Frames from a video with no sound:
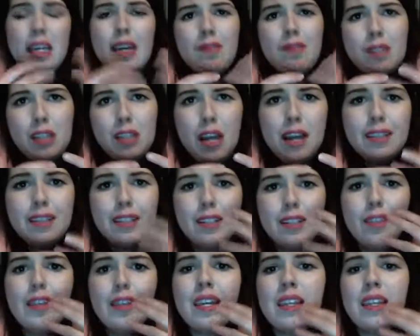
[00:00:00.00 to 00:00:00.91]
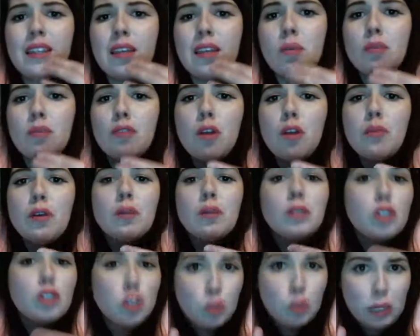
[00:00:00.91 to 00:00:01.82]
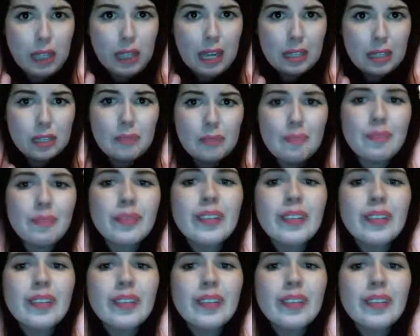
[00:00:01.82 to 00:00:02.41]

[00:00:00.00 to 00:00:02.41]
hypnotized and thinking they were Romeo and Juliet.